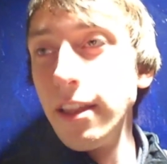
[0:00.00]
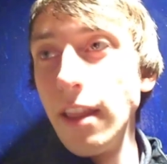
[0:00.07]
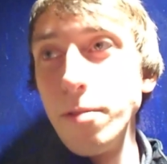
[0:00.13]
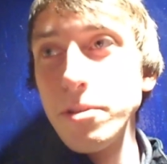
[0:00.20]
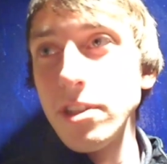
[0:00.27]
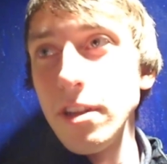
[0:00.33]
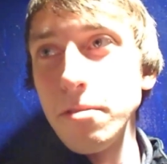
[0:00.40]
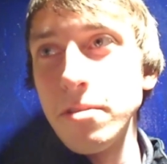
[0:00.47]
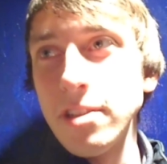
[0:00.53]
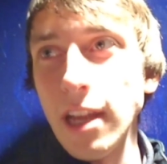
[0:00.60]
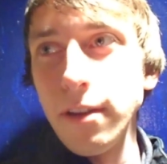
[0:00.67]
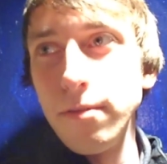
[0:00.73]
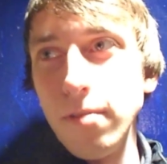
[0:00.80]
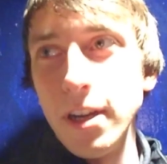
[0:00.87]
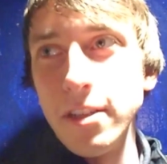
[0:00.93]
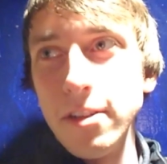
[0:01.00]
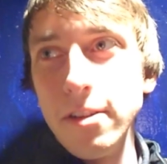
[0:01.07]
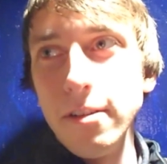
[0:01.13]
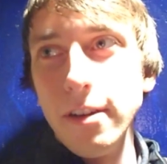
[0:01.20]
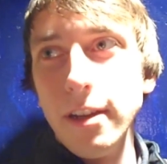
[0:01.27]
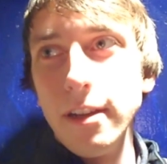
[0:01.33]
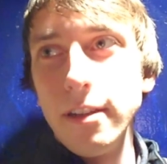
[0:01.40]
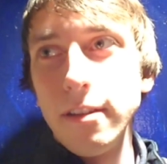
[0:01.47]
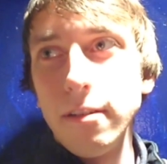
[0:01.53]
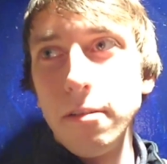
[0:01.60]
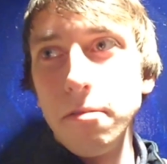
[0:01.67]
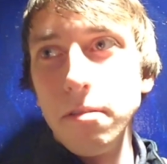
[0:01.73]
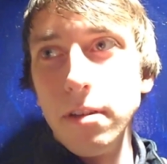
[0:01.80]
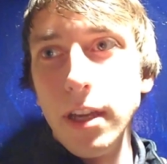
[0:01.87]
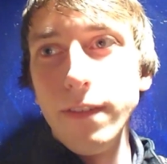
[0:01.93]
There was no safe way to do it.
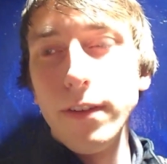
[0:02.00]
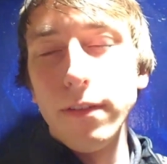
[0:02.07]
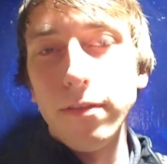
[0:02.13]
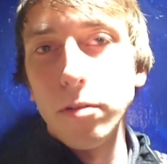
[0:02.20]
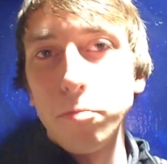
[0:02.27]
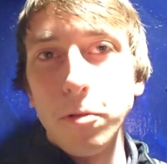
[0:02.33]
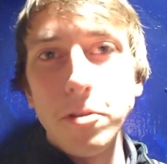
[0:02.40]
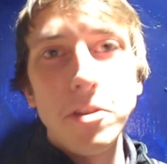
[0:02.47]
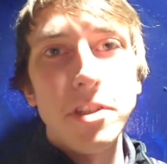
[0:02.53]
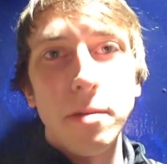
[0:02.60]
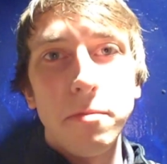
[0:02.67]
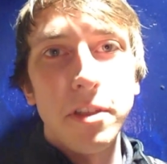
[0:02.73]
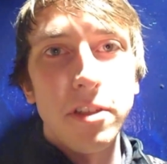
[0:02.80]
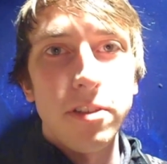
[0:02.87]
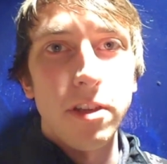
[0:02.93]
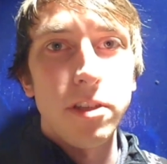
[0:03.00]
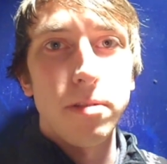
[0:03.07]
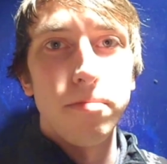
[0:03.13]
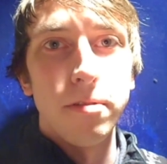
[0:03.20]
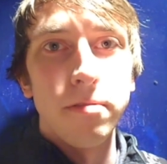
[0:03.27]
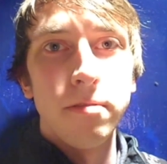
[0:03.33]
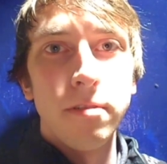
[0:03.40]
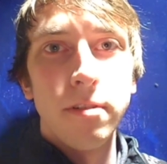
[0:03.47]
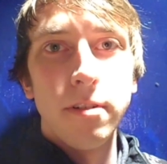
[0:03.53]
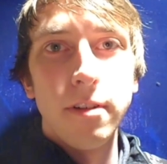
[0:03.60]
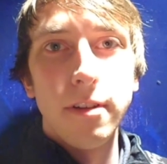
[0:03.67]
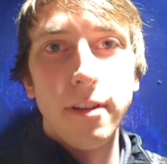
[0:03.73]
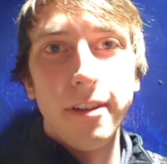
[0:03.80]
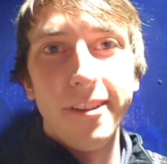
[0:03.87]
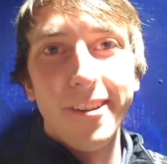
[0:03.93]
Even if I'd worn something sensible,
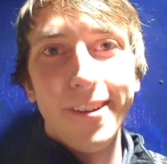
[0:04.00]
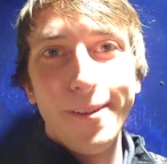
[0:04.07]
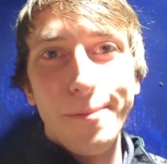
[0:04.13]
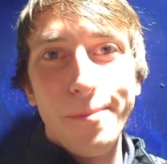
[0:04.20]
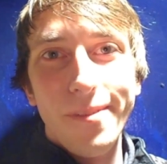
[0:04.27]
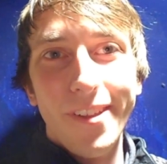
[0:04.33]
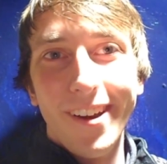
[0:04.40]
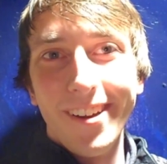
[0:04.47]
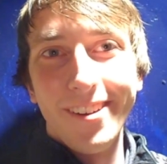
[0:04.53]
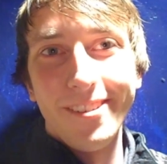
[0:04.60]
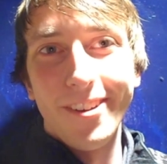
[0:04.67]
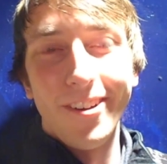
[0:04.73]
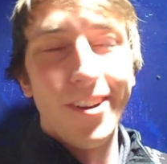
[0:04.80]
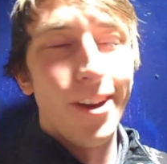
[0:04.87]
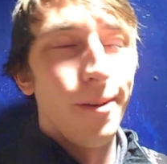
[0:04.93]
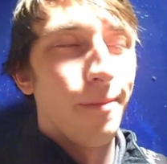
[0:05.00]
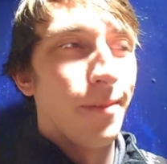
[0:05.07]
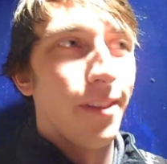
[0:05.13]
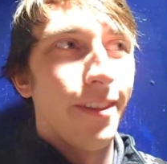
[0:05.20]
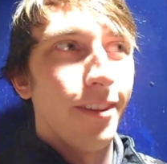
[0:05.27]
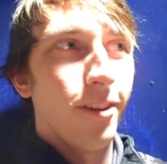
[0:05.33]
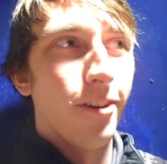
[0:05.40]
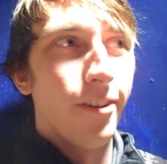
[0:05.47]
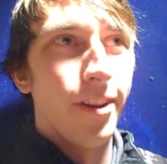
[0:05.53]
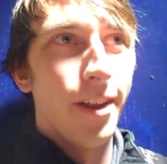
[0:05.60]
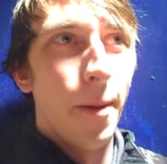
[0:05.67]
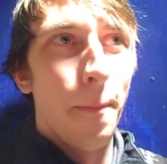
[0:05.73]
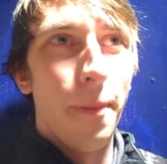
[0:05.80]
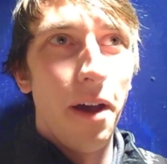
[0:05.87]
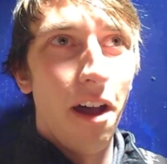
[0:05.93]
I'd have gone up and gotten
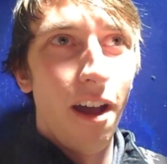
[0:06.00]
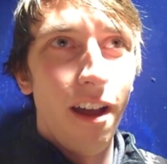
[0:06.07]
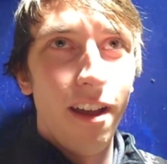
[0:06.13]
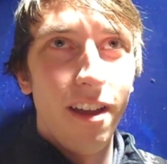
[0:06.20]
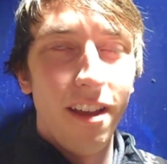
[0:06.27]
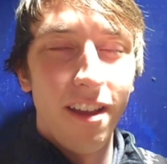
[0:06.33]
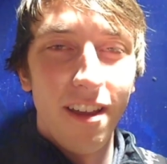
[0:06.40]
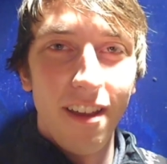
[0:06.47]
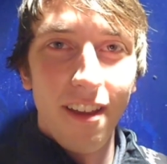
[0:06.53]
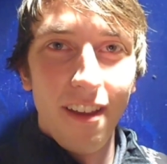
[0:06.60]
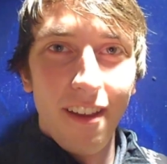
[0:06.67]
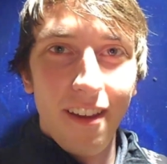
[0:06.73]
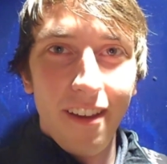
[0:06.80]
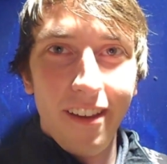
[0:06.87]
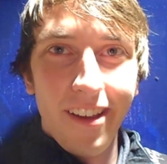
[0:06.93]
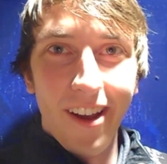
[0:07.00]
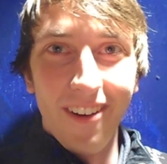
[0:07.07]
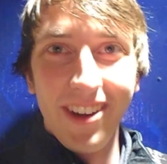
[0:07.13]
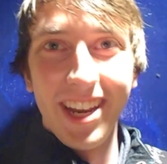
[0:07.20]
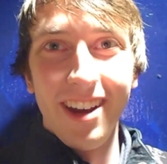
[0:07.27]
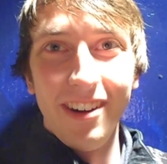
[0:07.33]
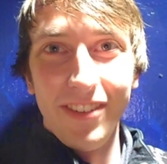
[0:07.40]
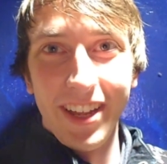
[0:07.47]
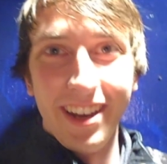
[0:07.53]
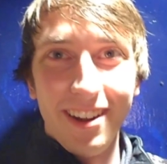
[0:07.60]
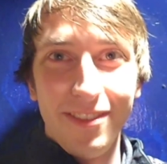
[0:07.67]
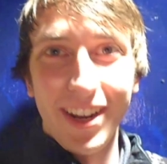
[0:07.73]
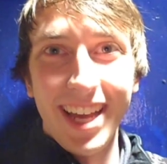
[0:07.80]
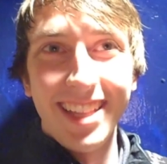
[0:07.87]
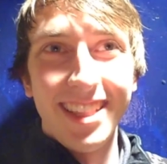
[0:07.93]
it. But I went up and
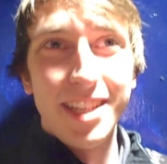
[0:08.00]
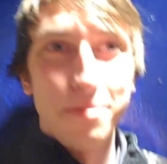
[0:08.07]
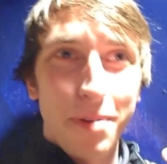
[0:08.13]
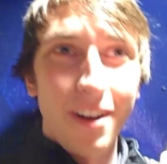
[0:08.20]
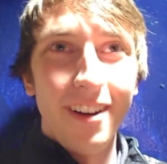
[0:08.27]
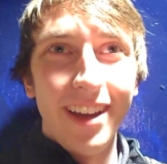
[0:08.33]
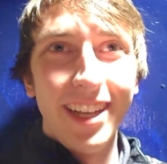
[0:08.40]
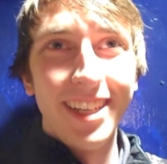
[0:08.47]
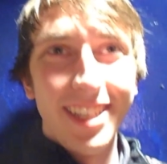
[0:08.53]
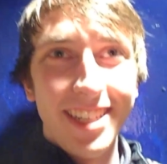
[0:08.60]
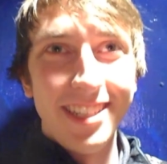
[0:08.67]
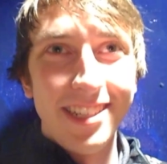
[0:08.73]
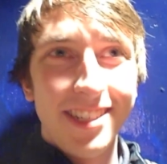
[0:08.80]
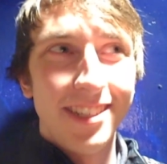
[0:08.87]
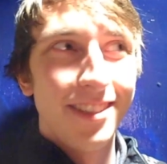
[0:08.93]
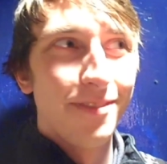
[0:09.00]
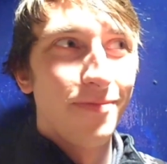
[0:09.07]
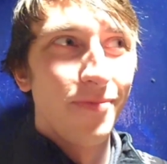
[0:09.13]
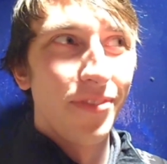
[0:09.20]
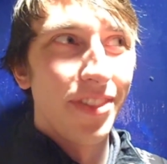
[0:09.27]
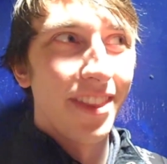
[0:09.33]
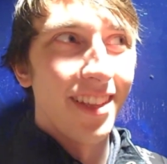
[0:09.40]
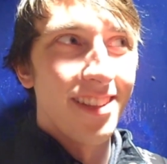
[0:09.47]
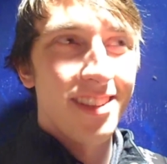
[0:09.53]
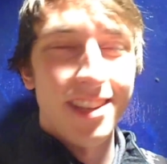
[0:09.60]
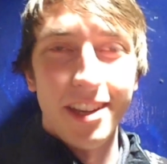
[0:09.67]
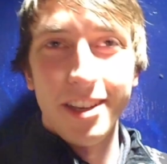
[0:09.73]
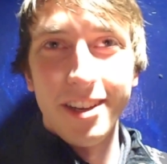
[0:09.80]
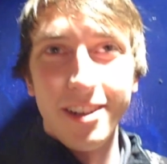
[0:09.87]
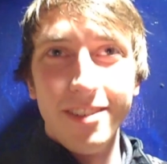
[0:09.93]
I played this part in the
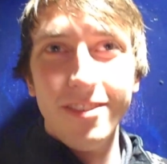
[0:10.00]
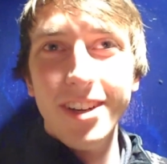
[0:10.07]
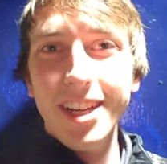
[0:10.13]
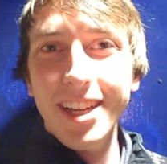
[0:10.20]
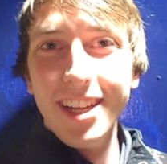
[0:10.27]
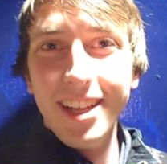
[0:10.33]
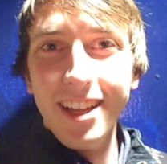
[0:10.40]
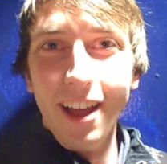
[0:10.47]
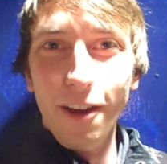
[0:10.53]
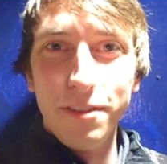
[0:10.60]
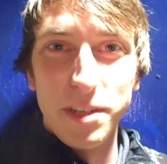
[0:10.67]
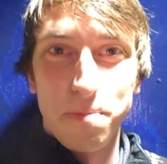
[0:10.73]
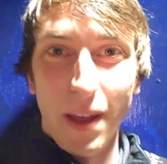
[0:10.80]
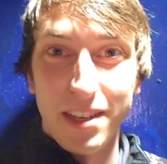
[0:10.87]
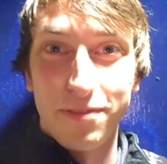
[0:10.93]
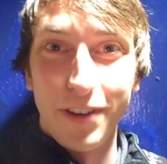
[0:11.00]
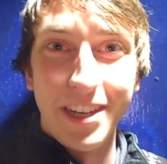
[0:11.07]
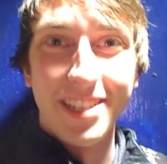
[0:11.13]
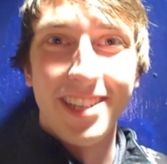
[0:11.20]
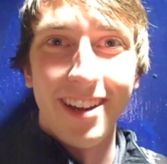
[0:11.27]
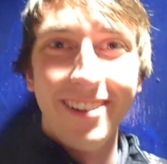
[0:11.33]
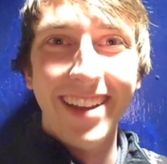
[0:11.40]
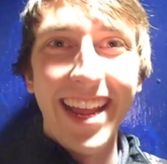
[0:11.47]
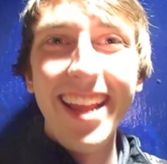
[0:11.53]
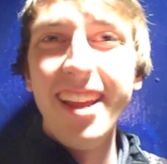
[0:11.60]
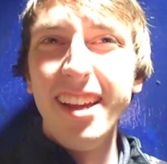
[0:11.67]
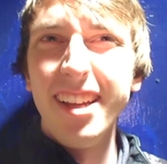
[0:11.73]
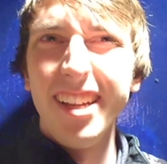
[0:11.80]
sitcom of his best friend Tony.